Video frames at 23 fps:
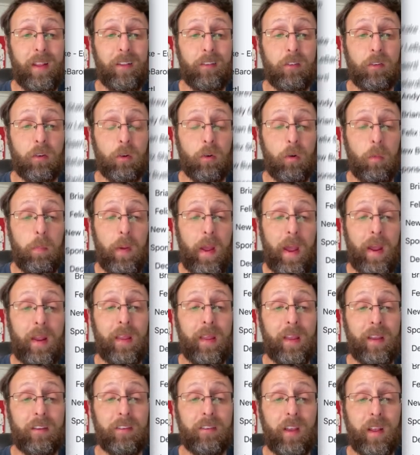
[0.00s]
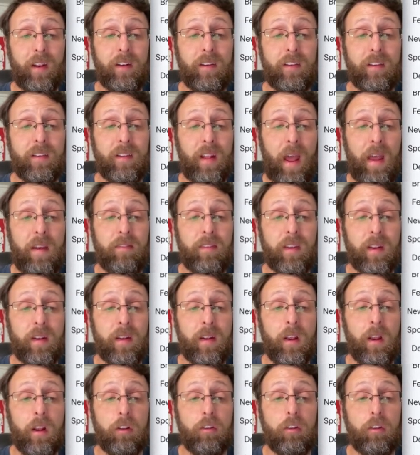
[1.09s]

and circle back. Excited to dive in.